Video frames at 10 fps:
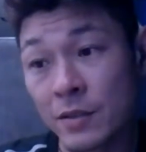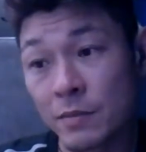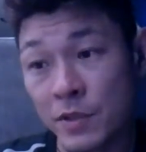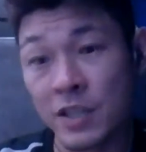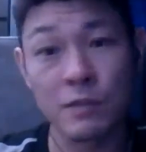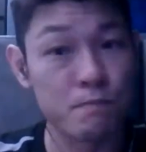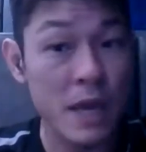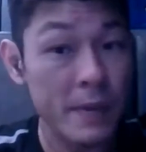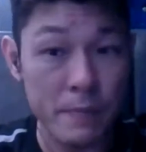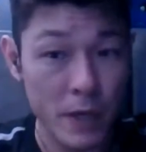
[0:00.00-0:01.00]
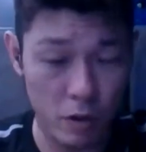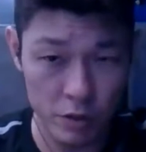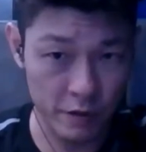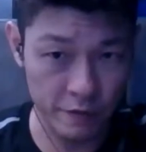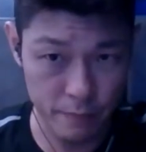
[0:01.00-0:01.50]
just, maybe
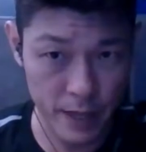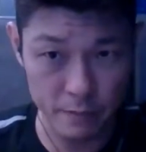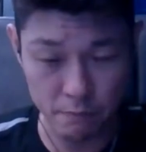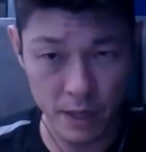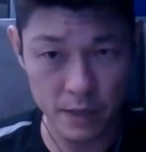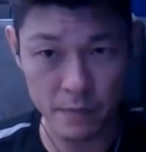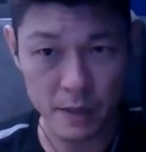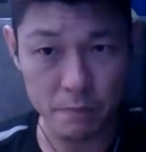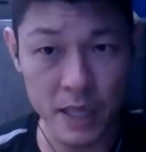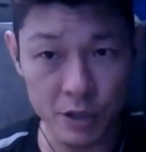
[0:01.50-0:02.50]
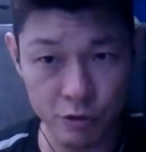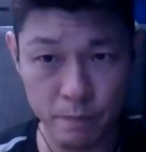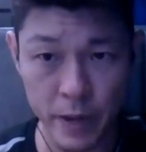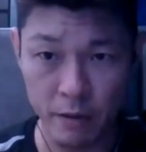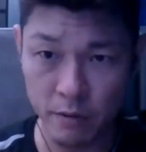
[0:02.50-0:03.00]
because of my military
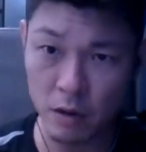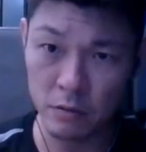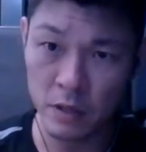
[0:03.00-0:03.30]
background,